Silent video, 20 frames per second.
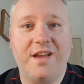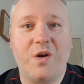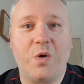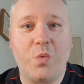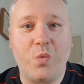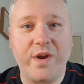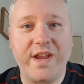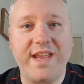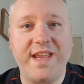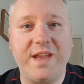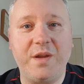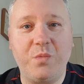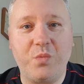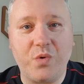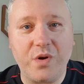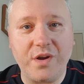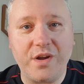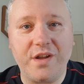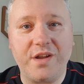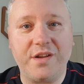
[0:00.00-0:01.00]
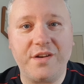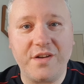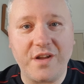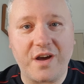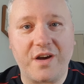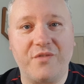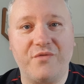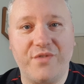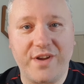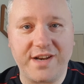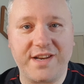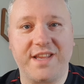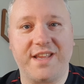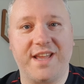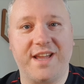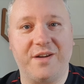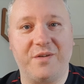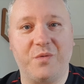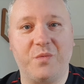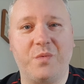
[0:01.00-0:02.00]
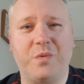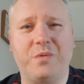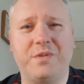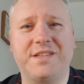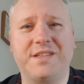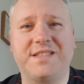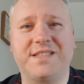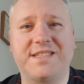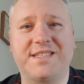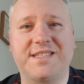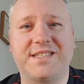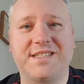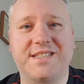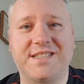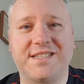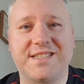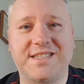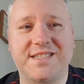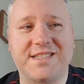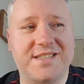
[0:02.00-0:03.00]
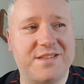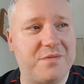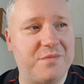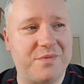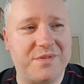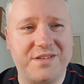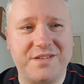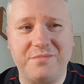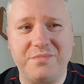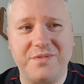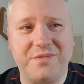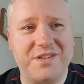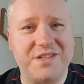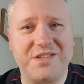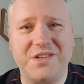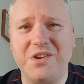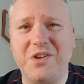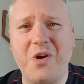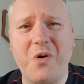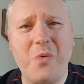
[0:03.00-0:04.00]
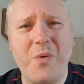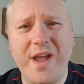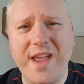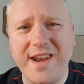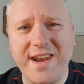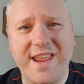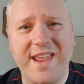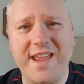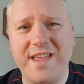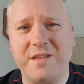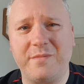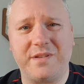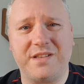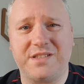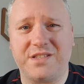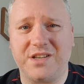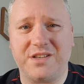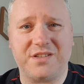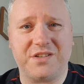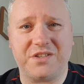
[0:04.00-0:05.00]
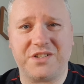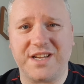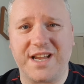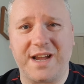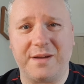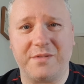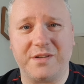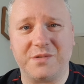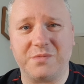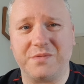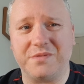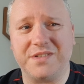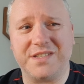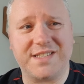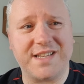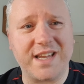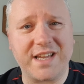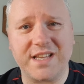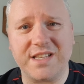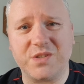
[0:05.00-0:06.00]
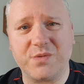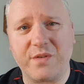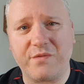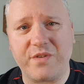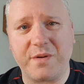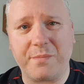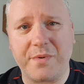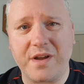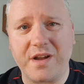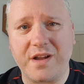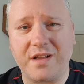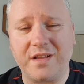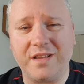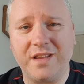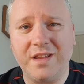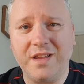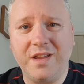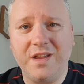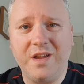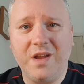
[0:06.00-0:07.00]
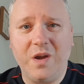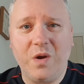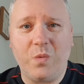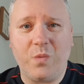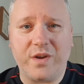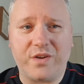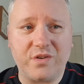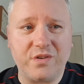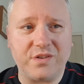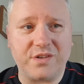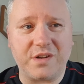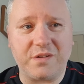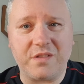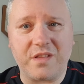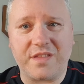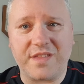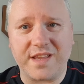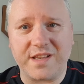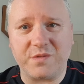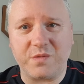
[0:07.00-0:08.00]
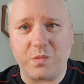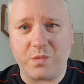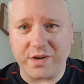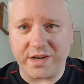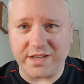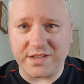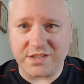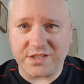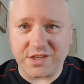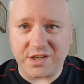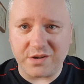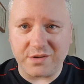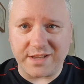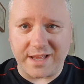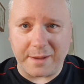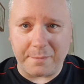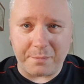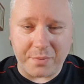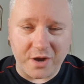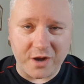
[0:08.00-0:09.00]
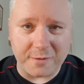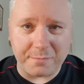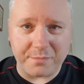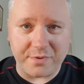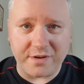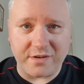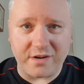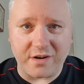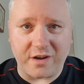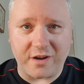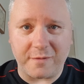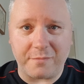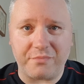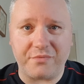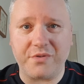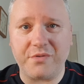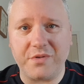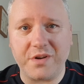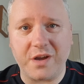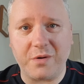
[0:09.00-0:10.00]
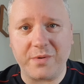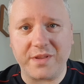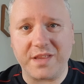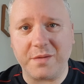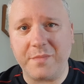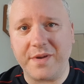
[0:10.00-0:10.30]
We were not ready yet. We're just nowhere near them in terms of sharpness. We were second to every ball. We couldn't do the things we wanted to, like Pogba or Bruno in the